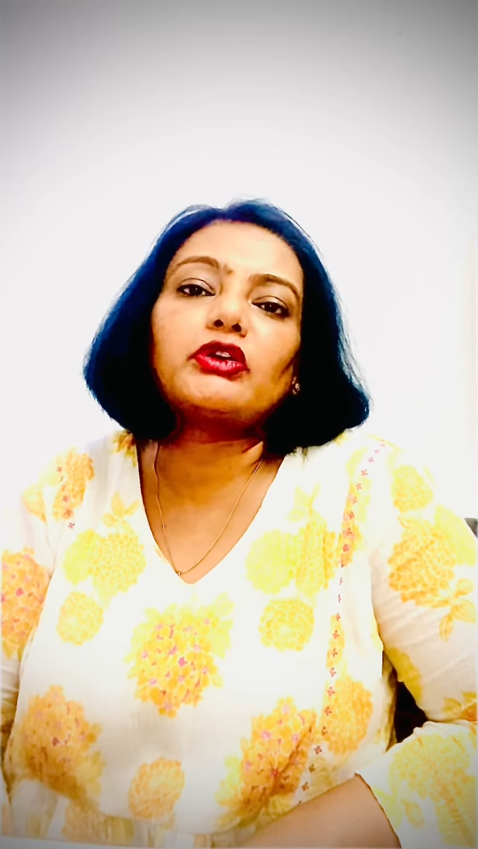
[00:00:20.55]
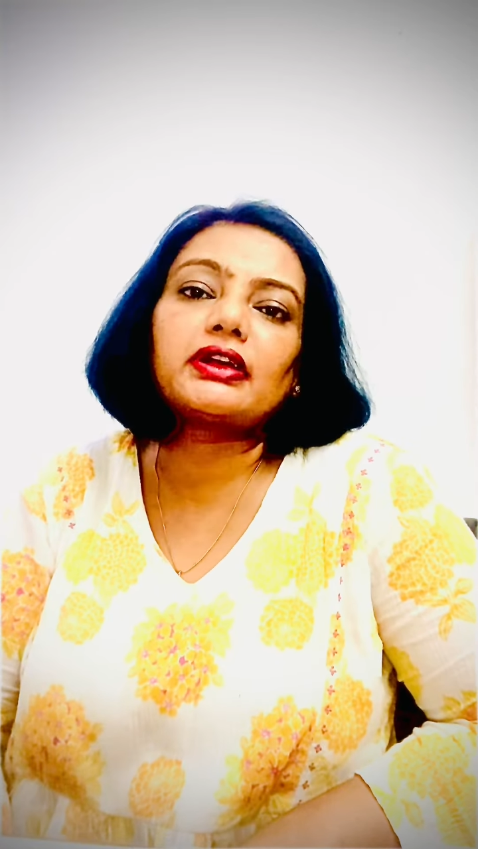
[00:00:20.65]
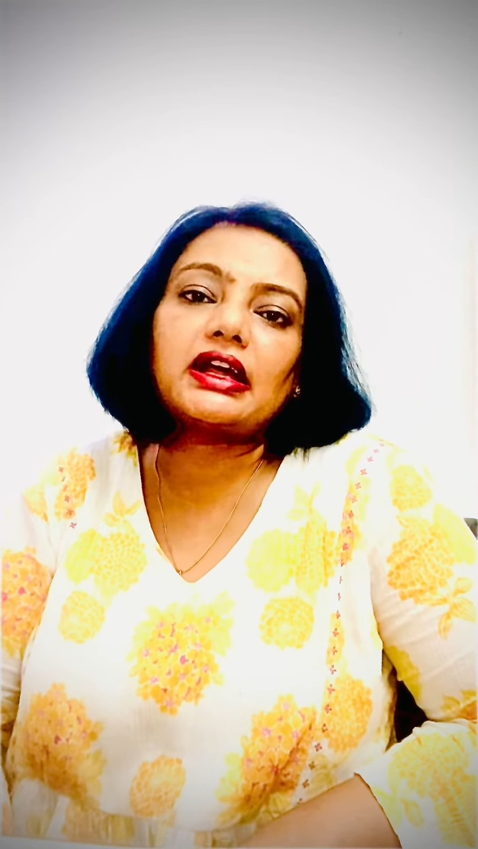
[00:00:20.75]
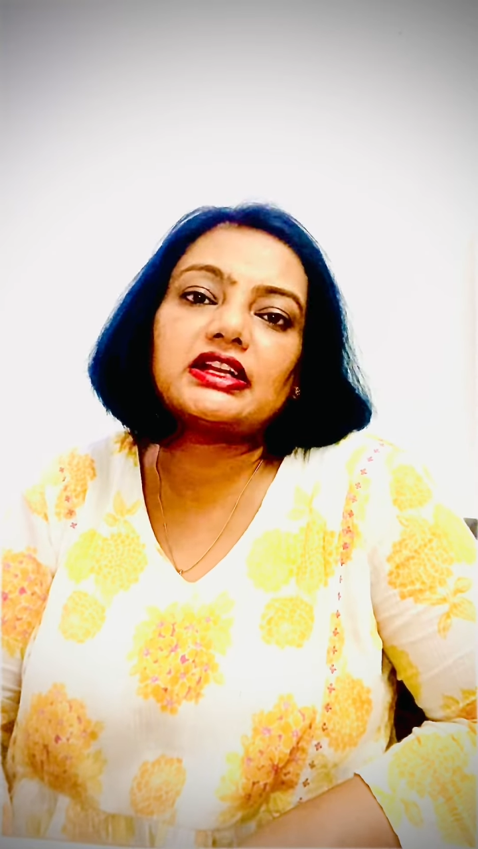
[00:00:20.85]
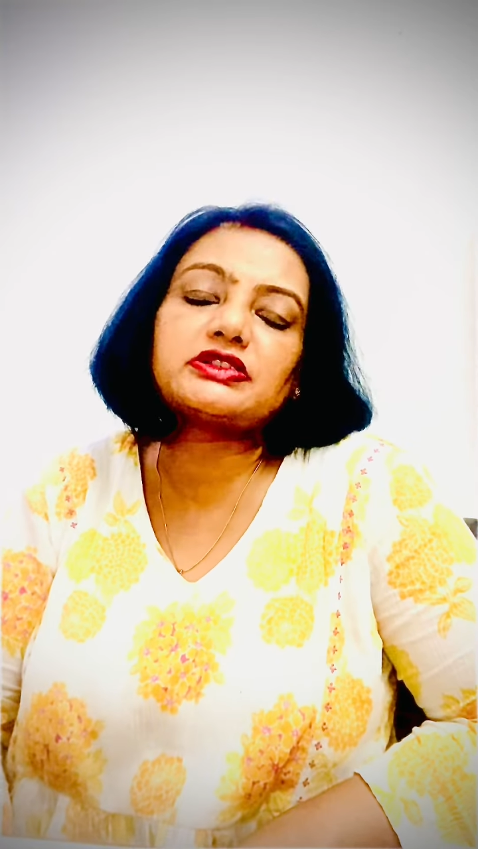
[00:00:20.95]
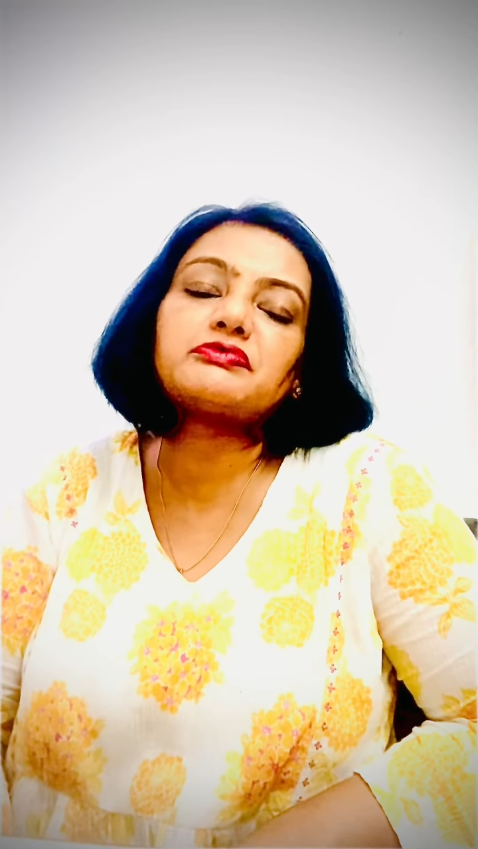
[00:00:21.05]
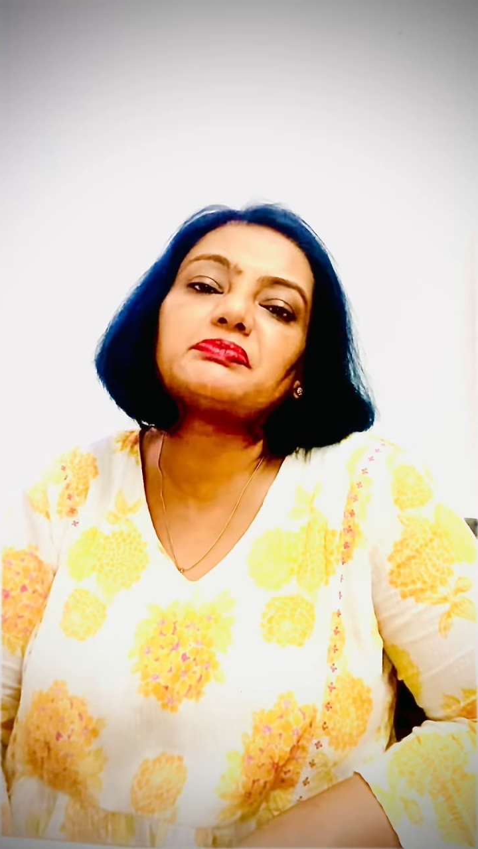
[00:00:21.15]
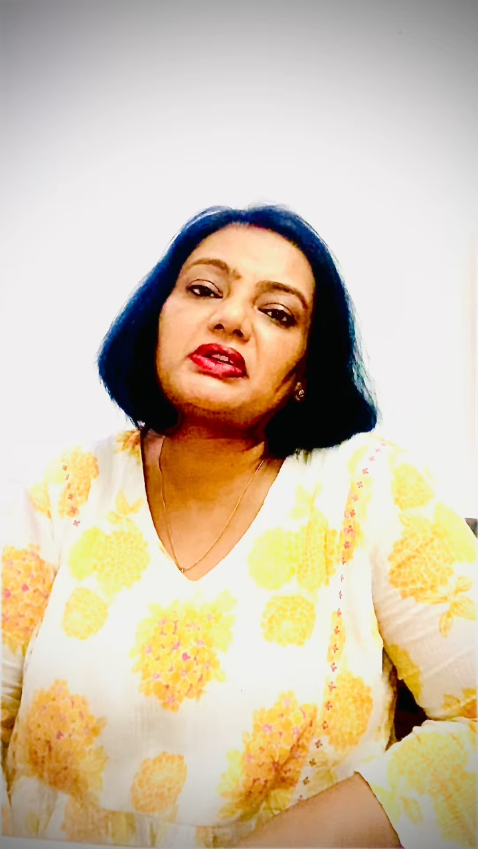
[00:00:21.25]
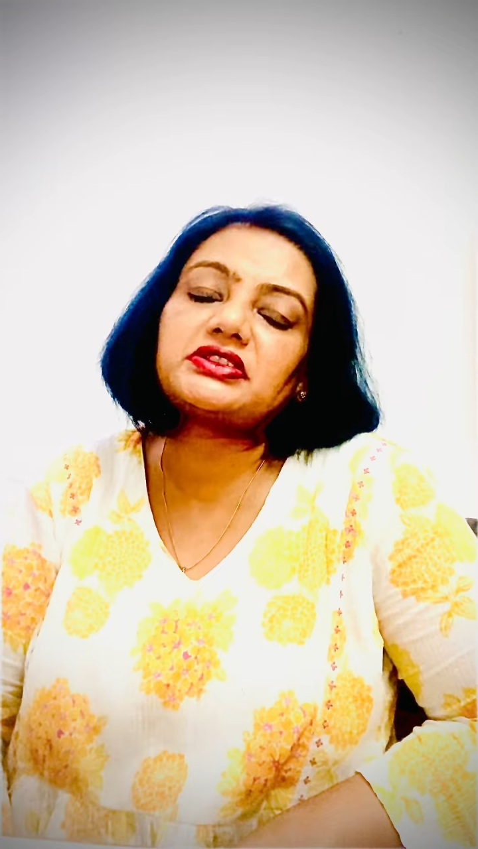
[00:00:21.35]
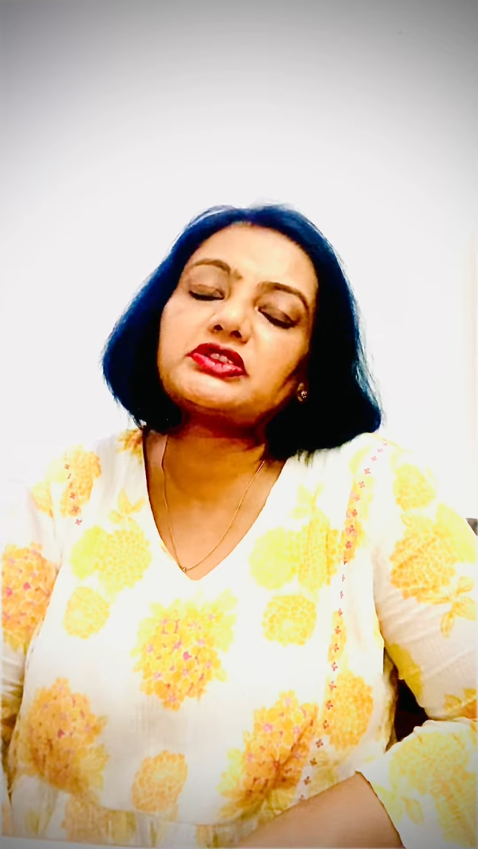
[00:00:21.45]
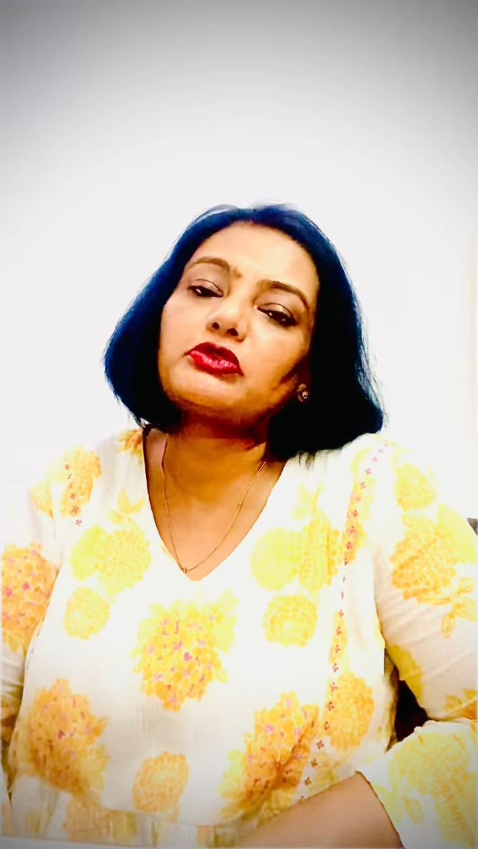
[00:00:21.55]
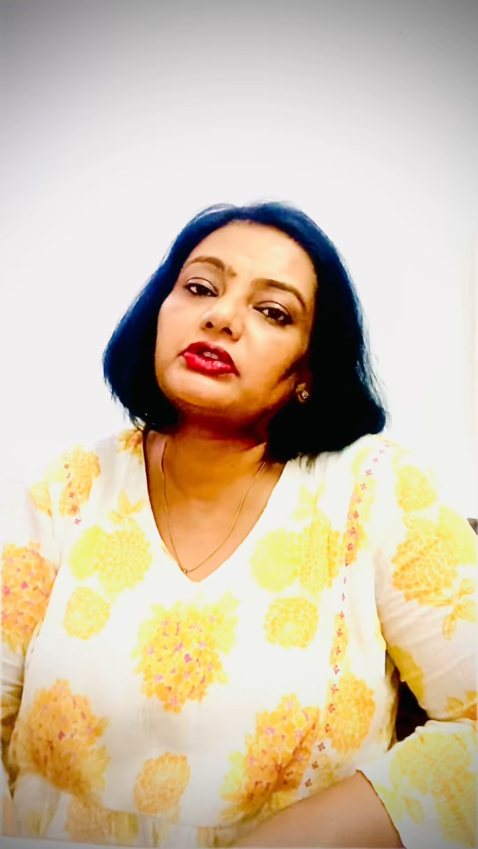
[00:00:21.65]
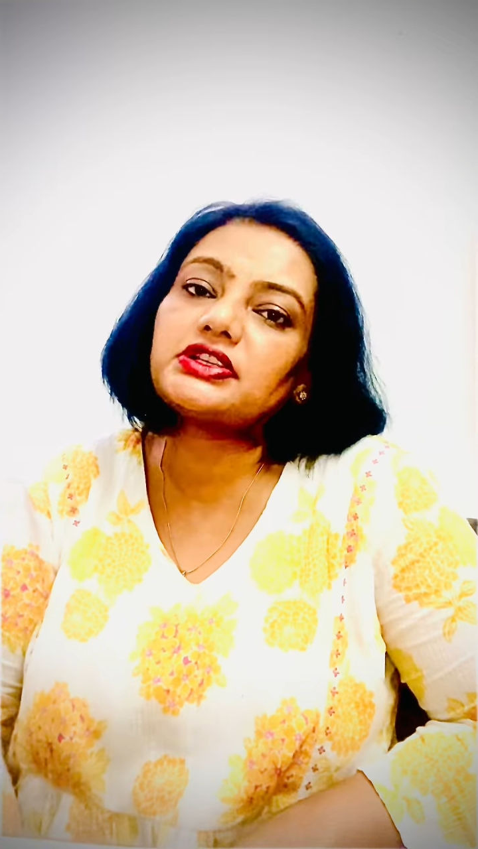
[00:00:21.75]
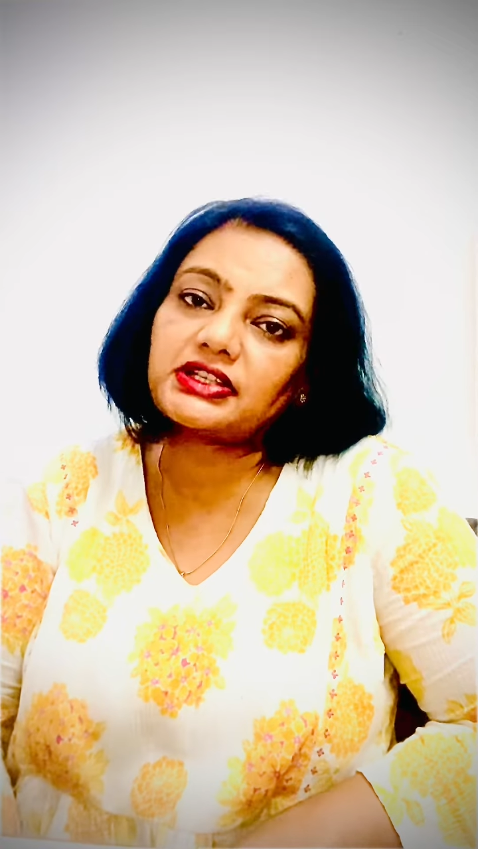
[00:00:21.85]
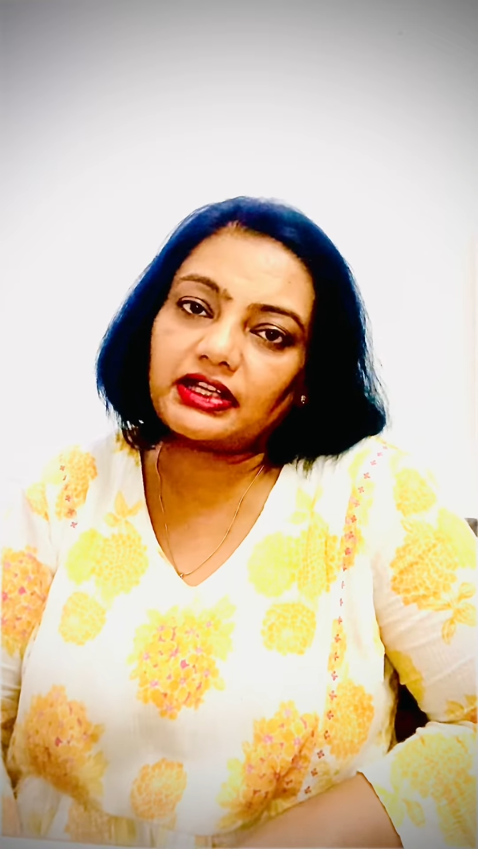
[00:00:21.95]
organisms present on
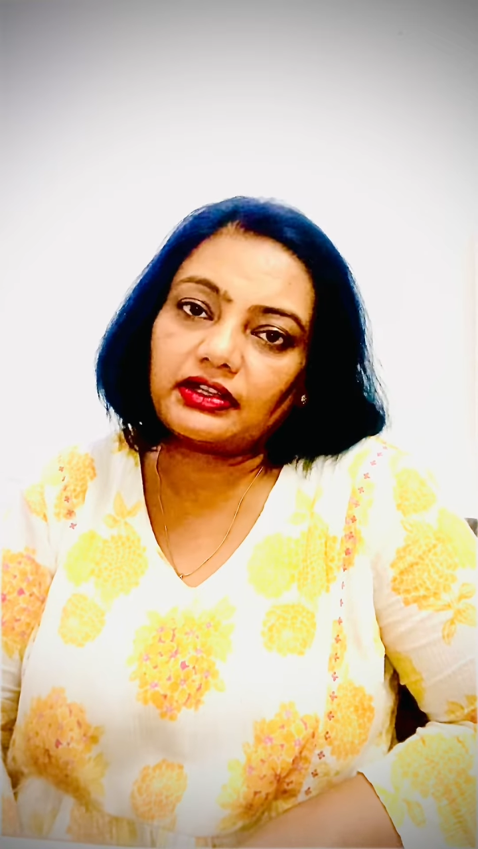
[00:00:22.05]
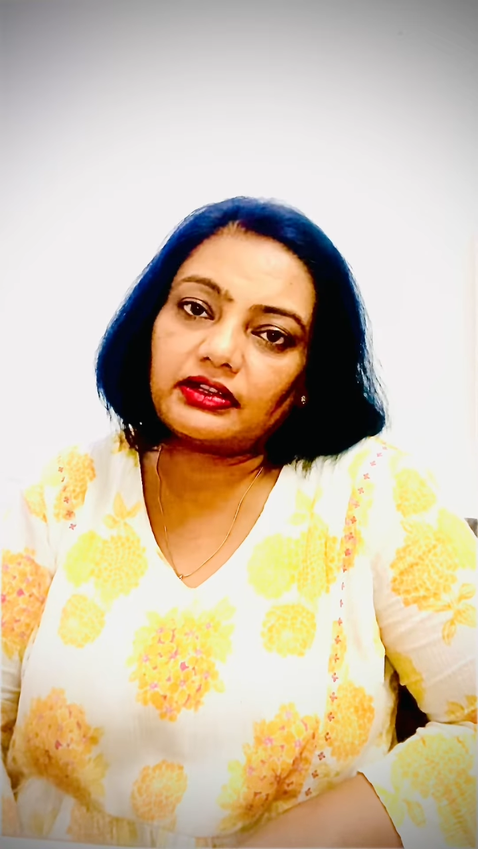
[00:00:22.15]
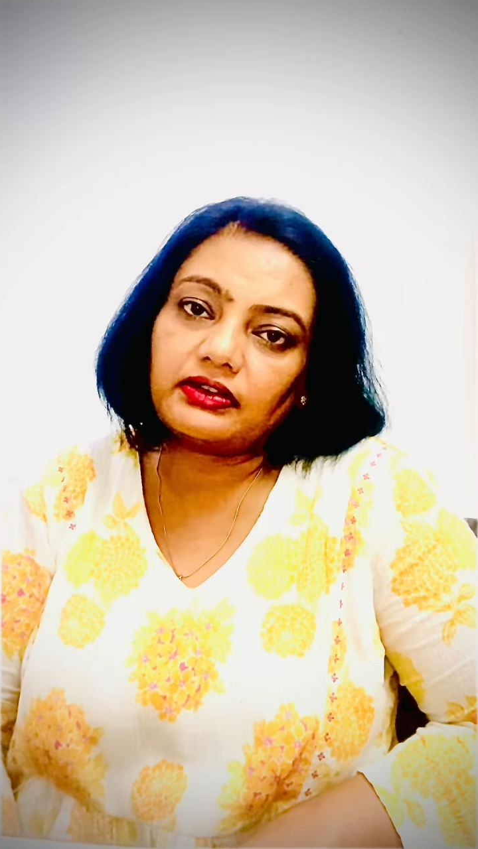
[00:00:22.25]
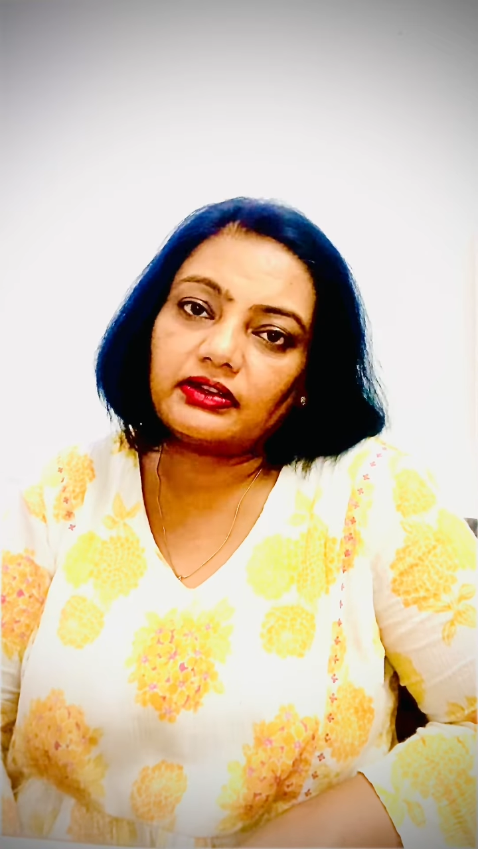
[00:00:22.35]
the skin.